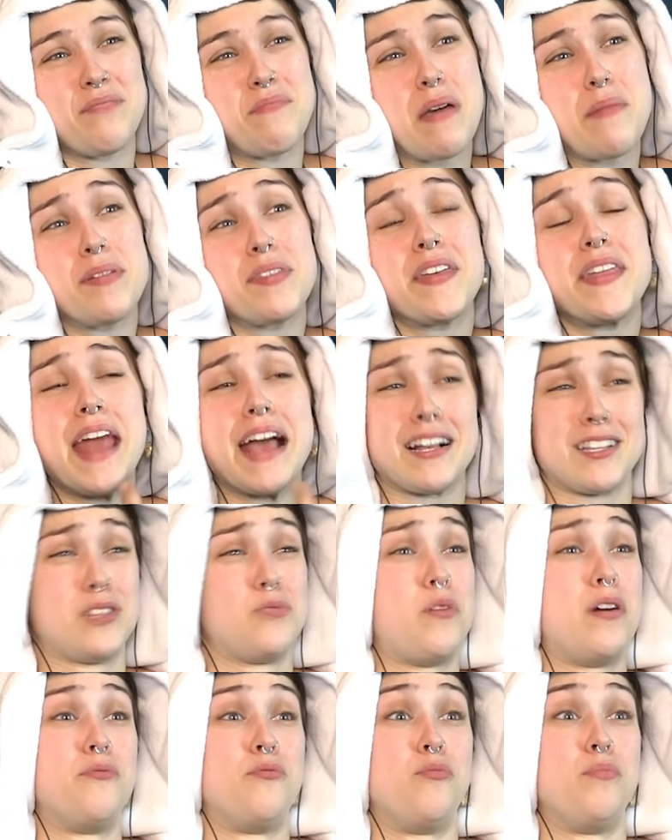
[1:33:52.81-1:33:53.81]
Maybe the next
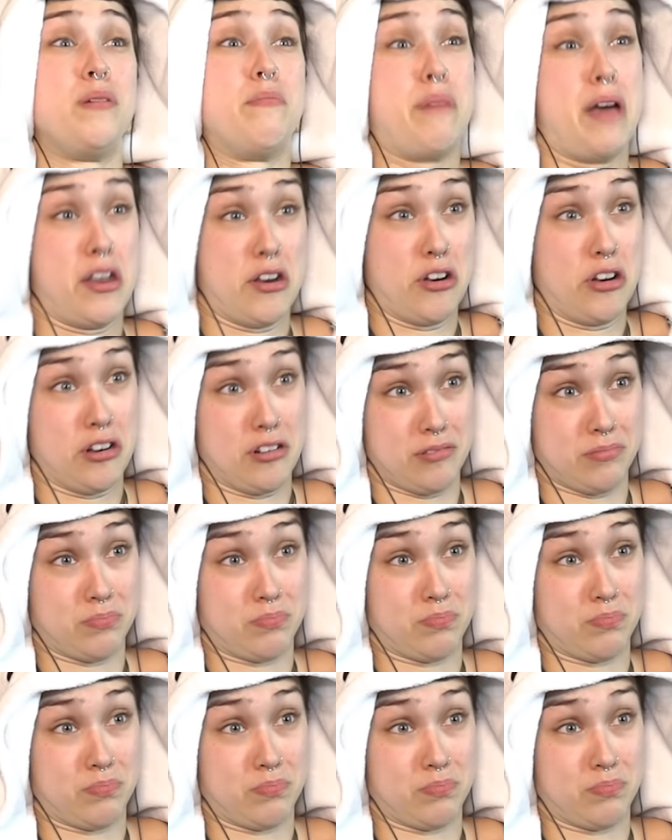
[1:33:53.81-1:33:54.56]
one will be better.